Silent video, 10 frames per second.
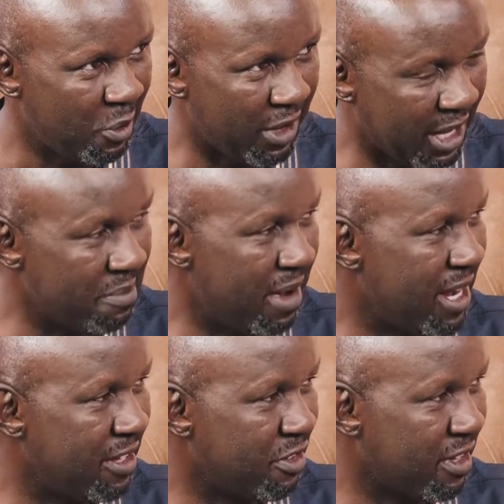We can
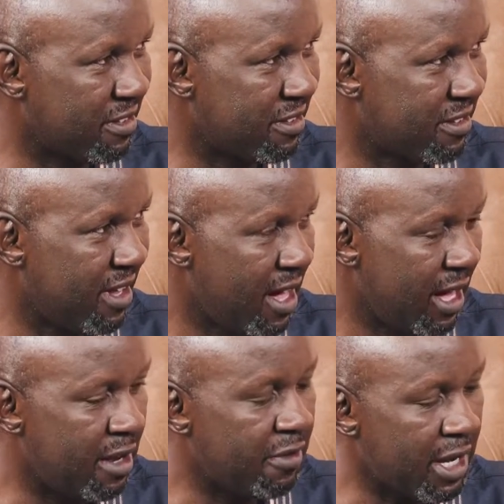manage this.
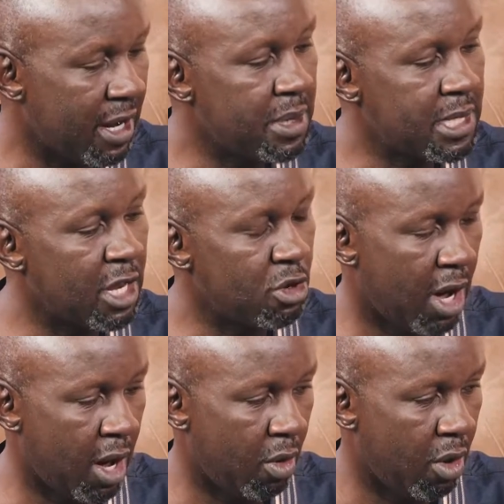In fact, let me tell you
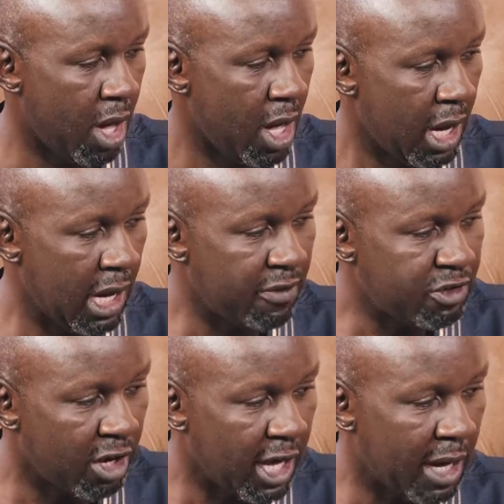how.
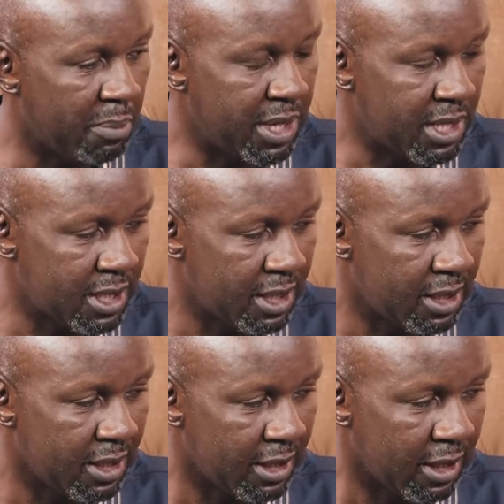Lift your leg a bit.
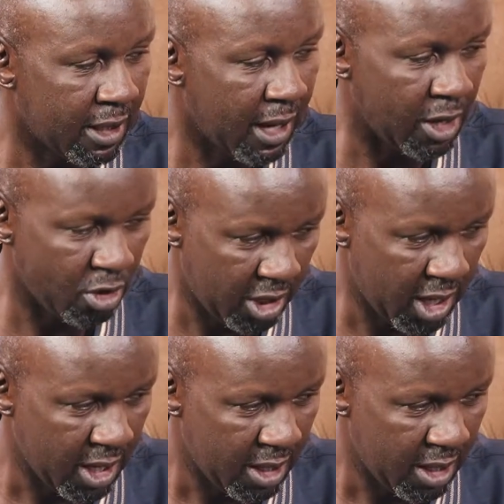Are you okay?